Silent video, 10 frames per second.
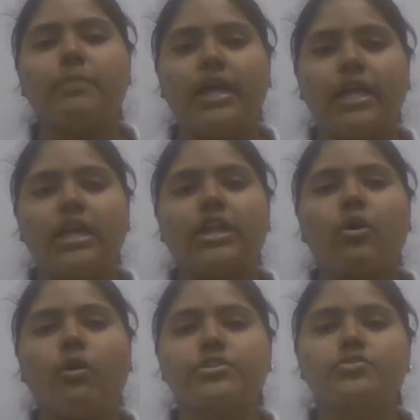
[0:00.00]
pay in
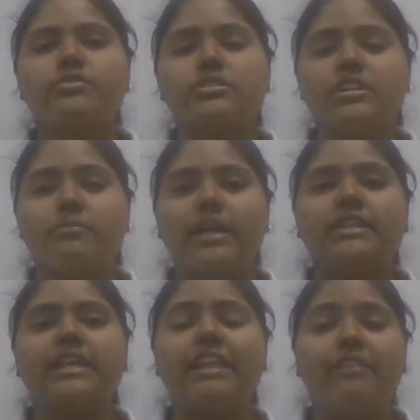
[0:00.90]
order to
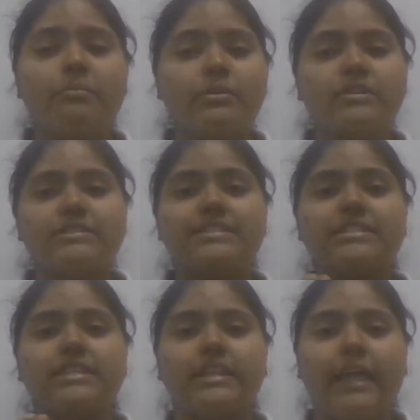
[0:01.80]
determine the 11%